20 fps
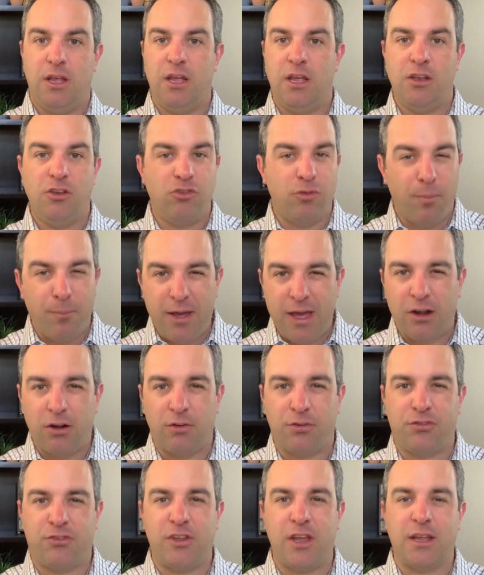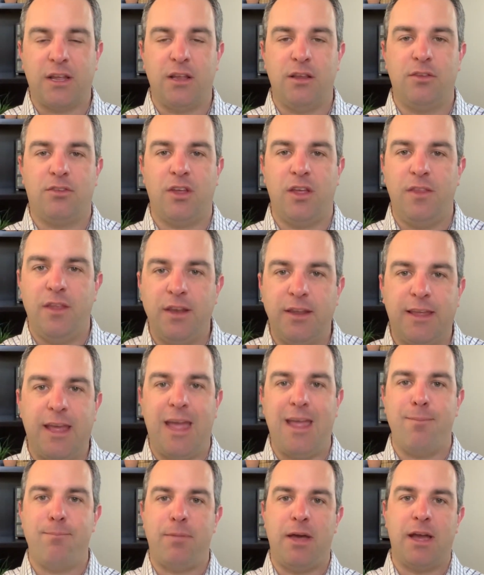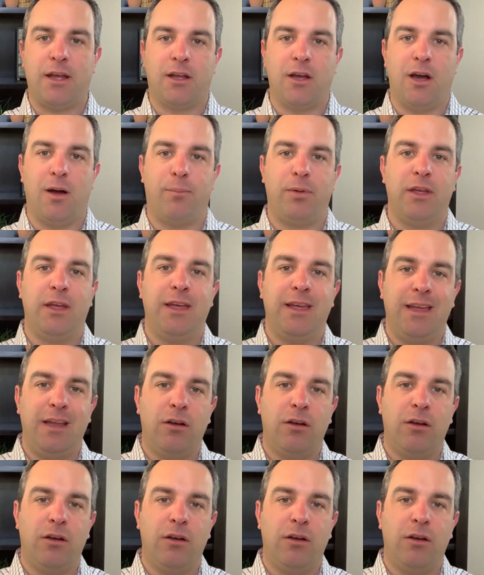in a matter of seconds and then came back up.